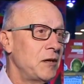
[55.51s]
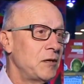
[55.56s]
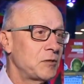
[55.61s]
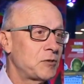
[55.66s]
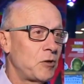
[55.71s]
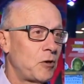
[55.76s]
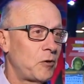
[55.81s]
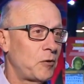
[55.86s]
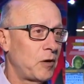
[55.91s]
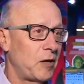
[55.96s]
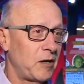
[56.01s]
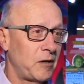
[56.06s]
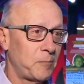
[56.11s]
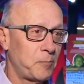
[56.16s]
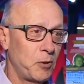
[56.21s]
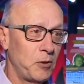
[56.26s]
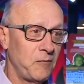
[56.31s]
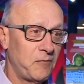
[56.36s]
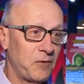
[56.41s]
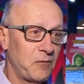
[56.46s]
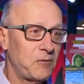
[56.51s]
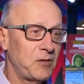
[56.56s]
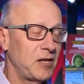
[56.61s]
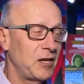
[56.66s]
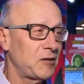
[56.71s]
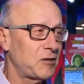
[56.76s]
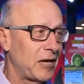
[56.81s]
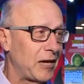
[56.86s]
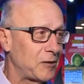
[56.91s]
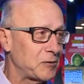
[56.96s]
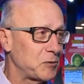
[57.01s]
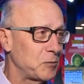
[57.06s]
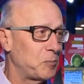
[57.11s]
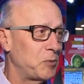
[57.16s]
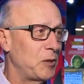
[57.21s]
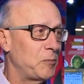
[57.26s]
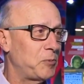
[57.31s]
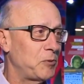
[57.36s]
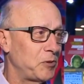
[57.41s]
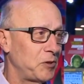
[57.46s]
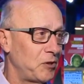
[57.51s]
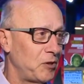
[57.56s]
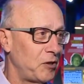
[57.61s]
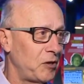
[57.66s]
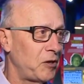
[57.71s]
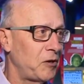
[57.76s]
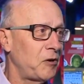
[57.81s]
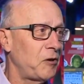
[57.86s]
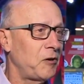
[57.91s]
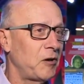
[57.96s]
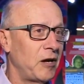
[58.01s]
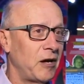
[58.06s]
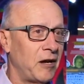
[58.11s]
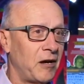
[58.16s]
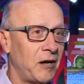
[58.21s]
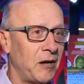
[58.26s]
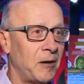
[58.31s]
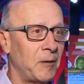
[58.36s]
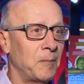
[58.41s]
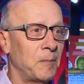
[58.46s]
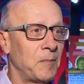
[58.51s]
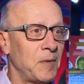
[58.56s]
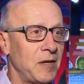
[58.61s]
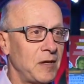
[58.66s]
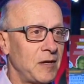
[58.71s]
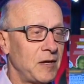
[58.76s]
So uh, putting 58,000 people in there, um,